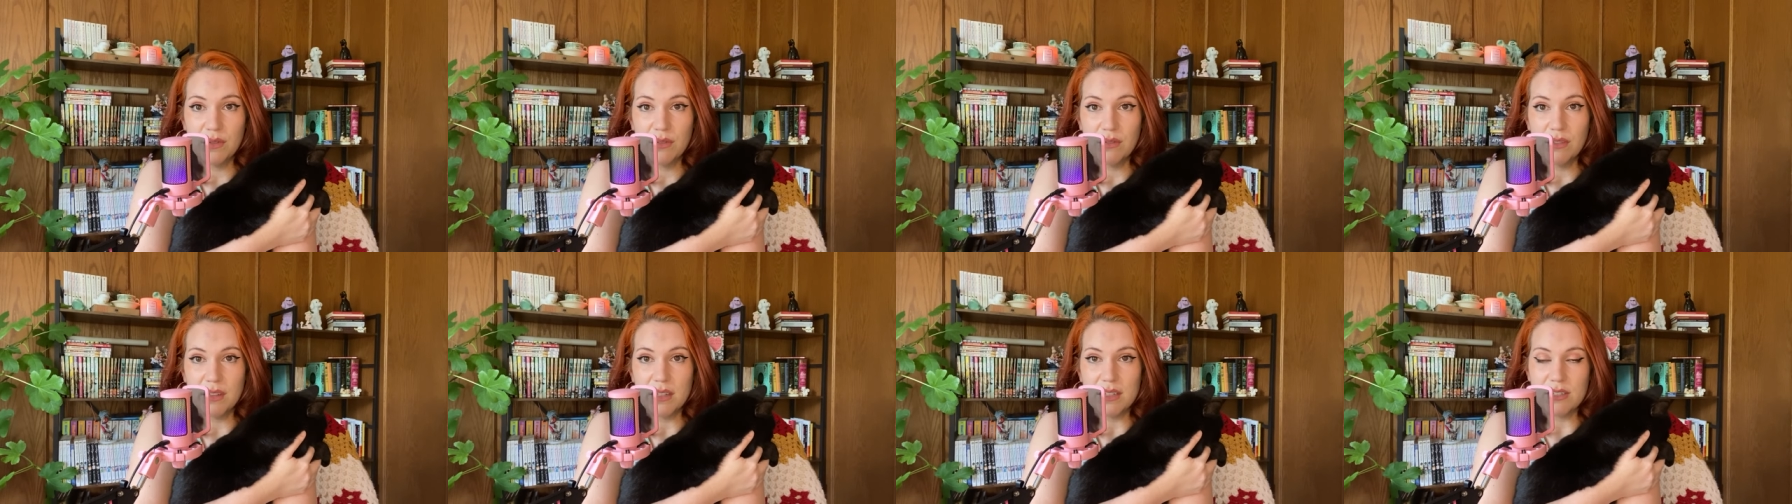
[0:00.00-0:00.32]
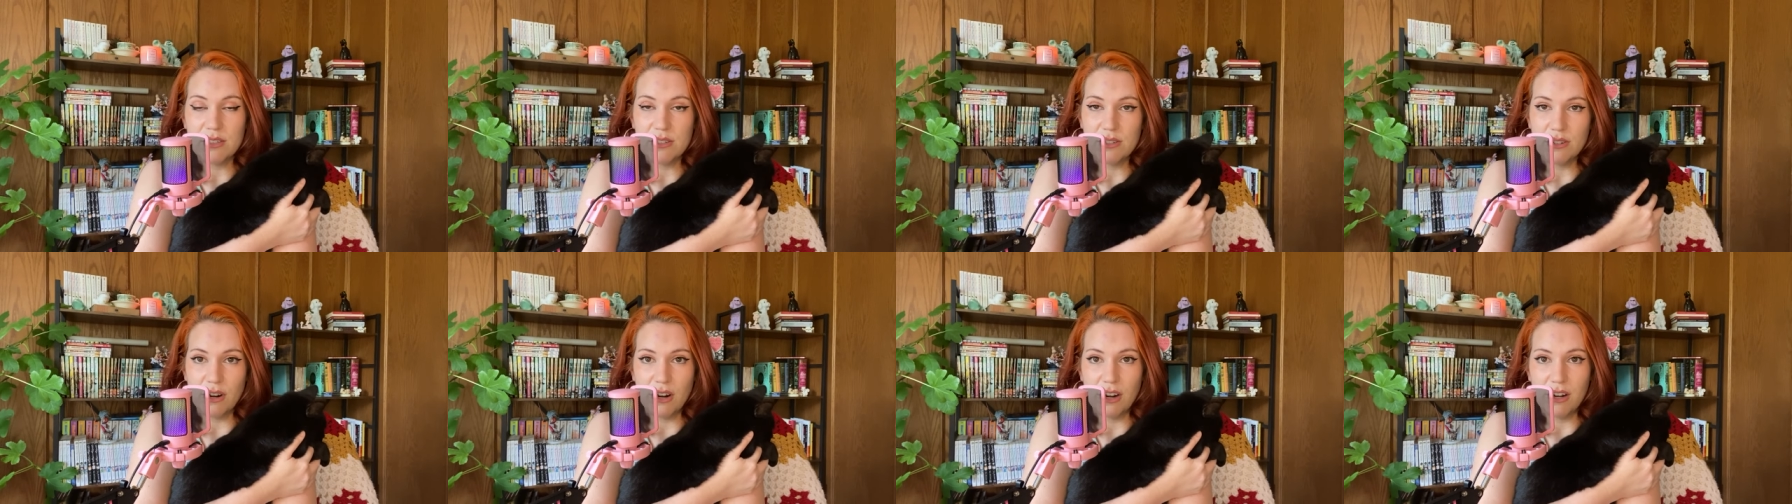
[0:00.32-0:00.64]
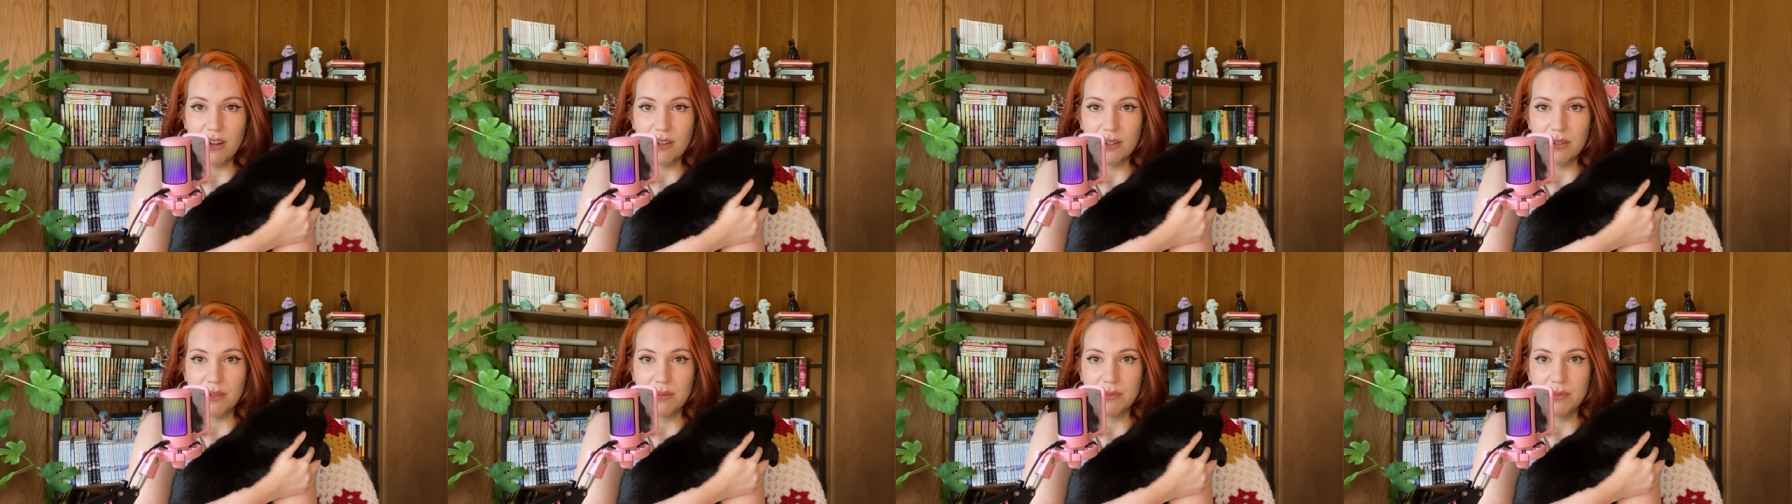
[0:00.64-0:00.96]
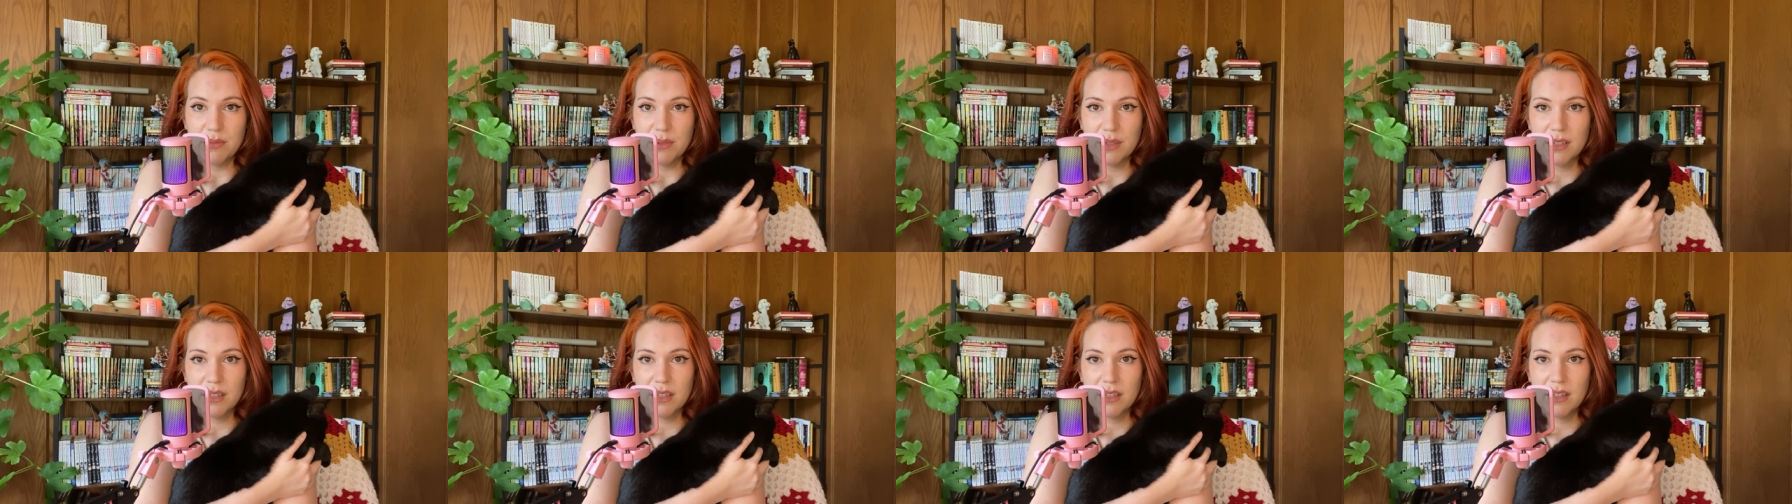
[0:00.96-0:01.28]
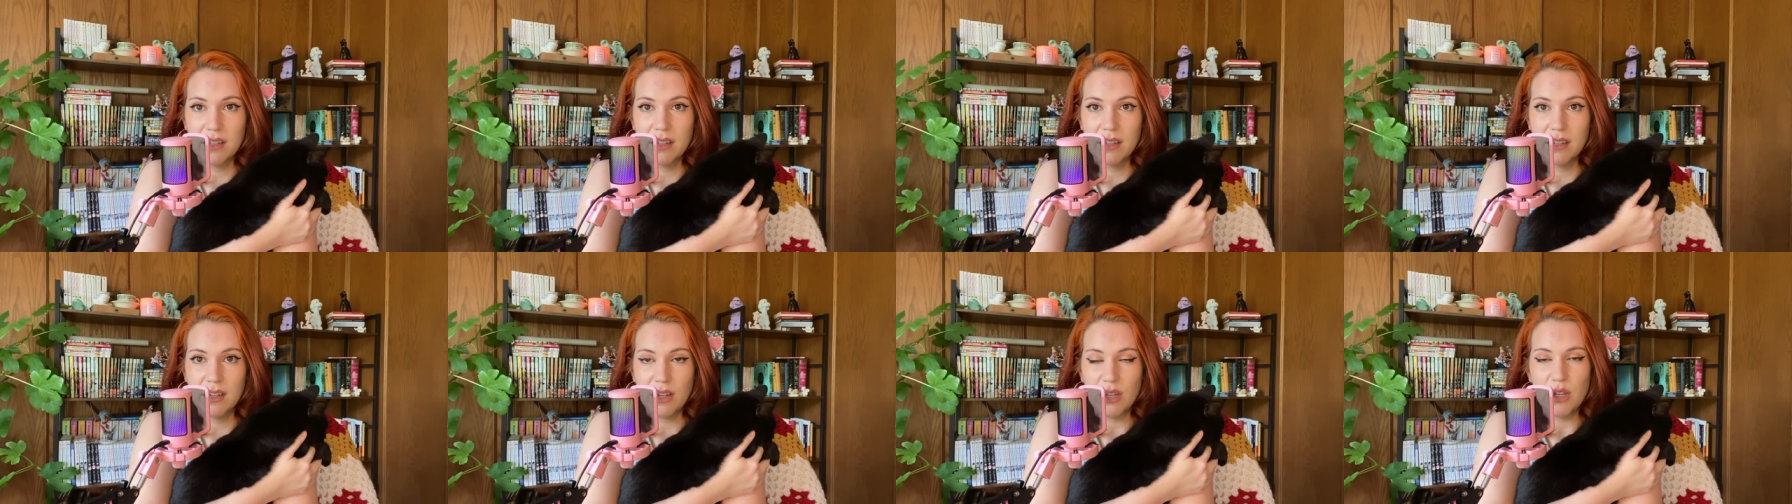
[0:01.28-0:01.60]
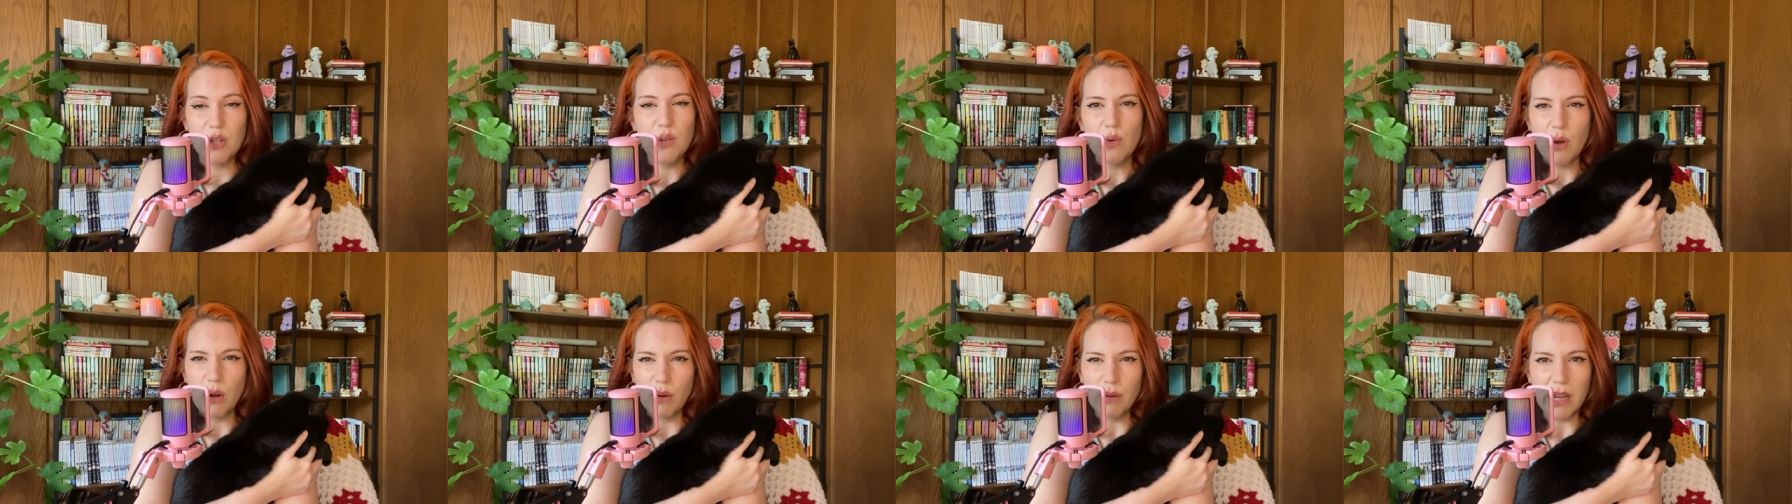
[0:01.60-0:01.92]
this stardom,
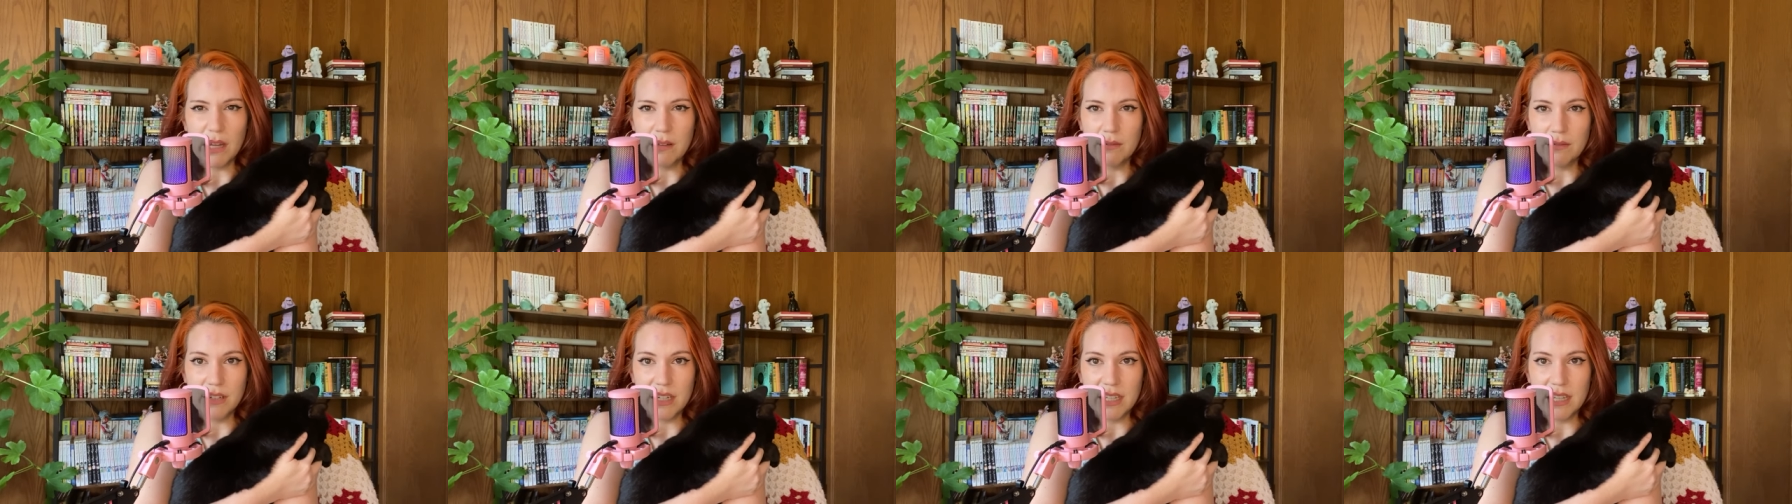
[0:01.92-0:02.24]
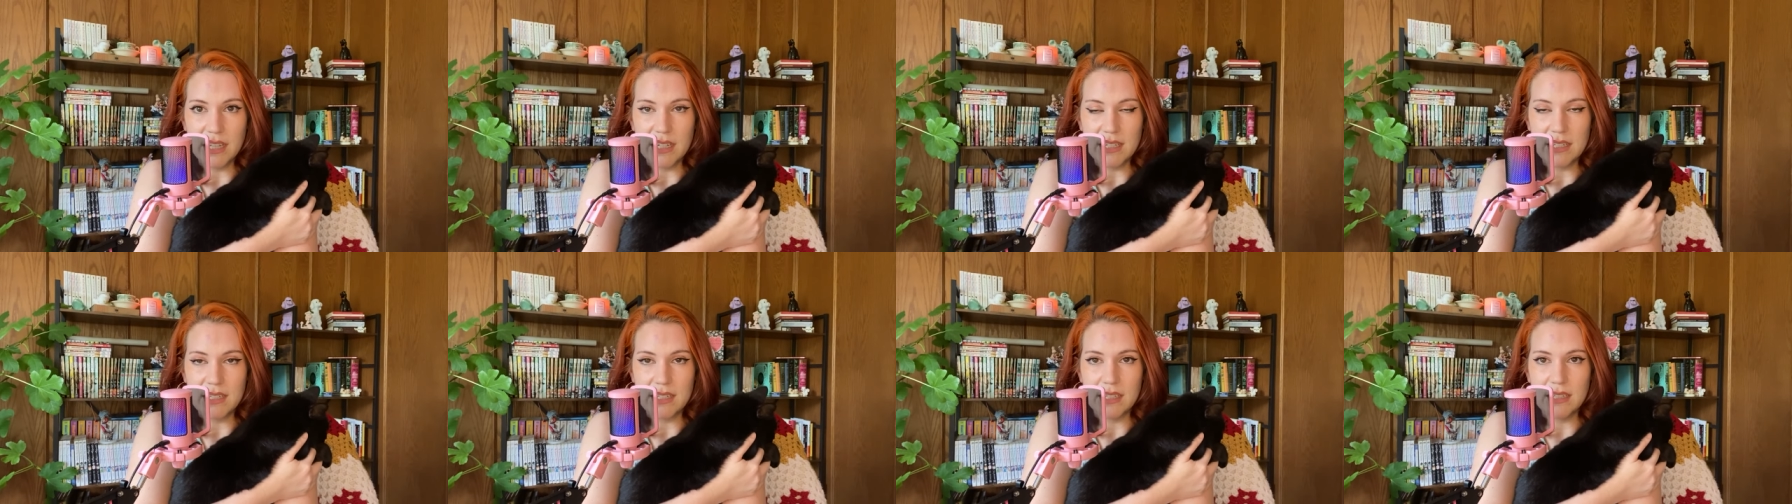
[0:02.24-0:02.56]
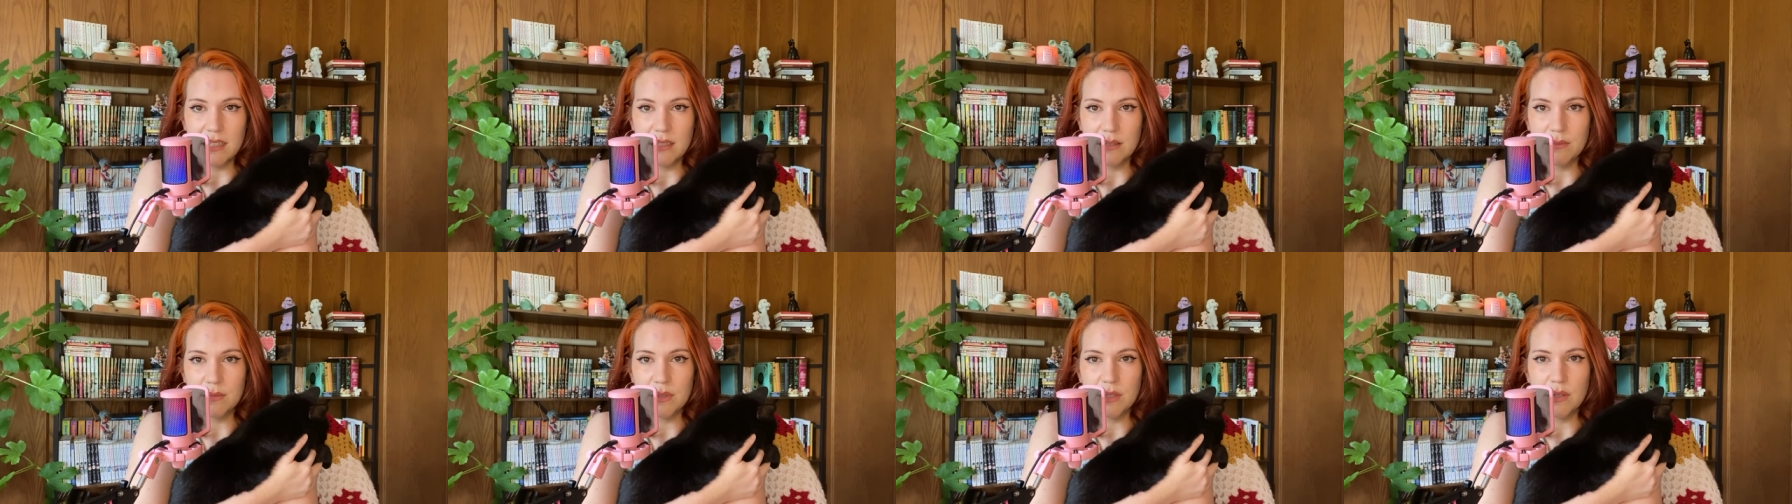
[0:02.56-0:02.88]
you owe everything to them.